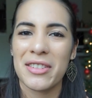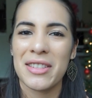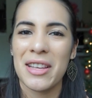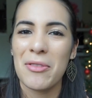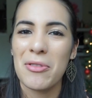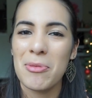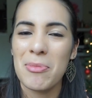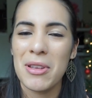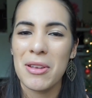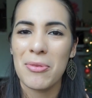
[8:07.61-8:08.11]
because
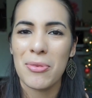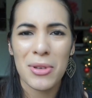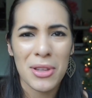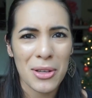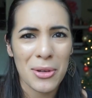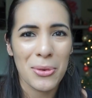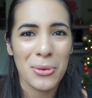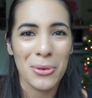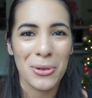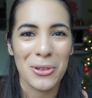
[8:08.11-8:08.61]
that would be
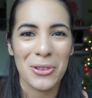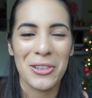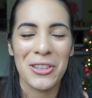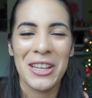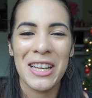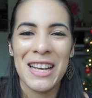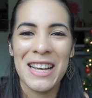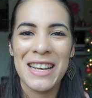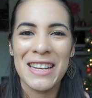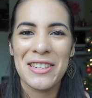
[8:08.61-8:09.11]
really
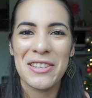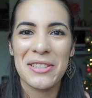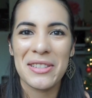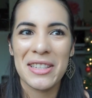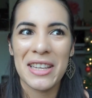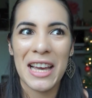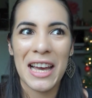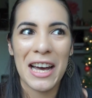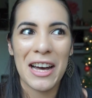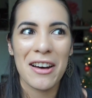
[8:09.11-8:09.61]
cool to
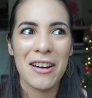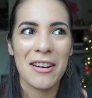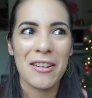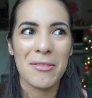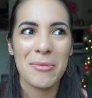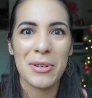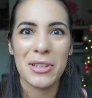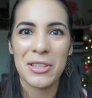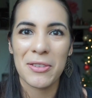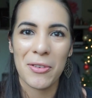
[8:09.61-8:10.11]
see
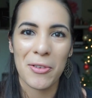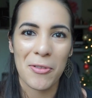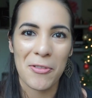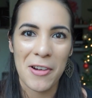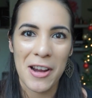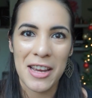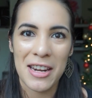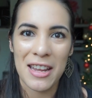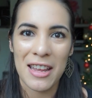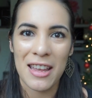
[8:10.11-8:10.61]
how much of a
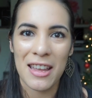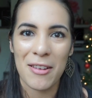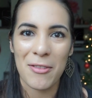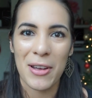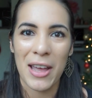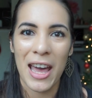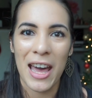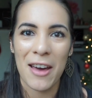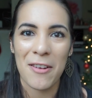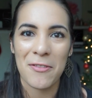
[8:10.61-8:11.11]
variety
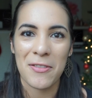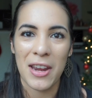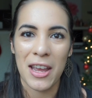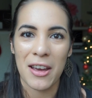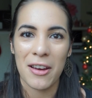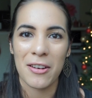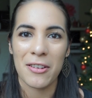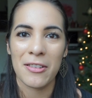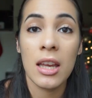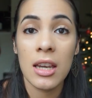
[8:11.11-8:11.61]
we have
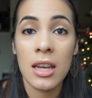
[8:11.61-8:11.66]
now.